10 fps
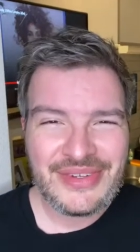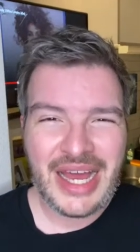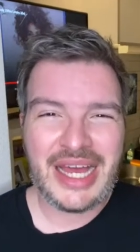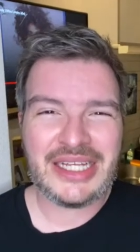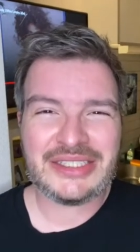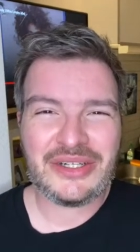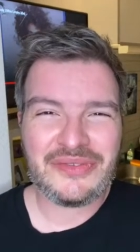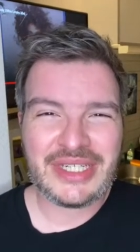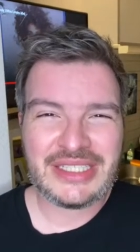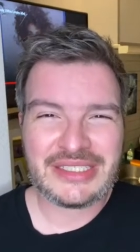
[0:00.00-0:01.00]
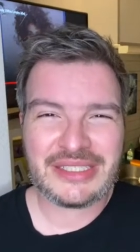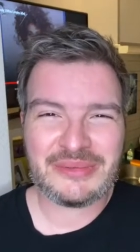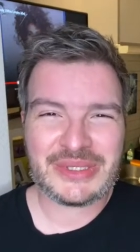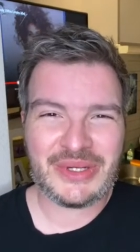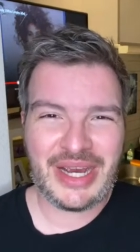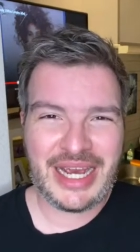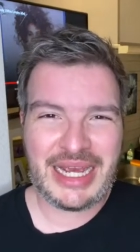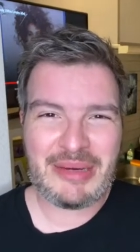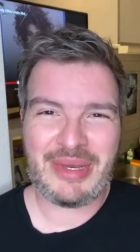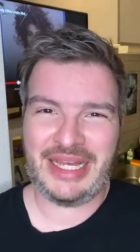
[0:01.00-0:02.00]
Uh, don't forget to
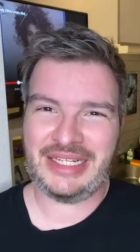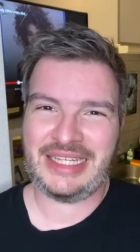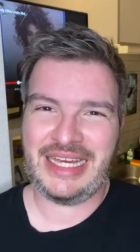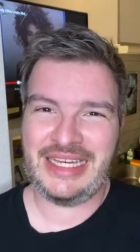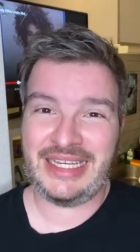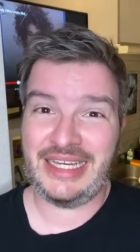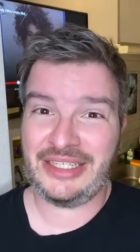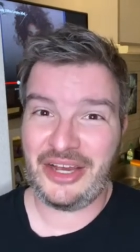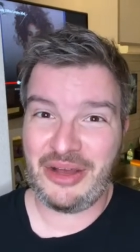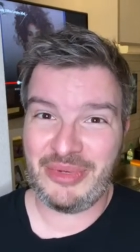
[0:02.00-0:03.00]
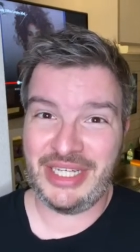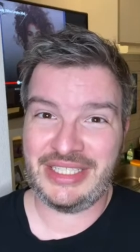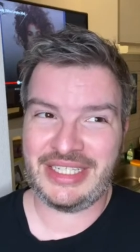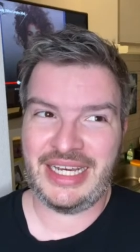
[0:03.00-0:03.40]
subscribe and like and comment.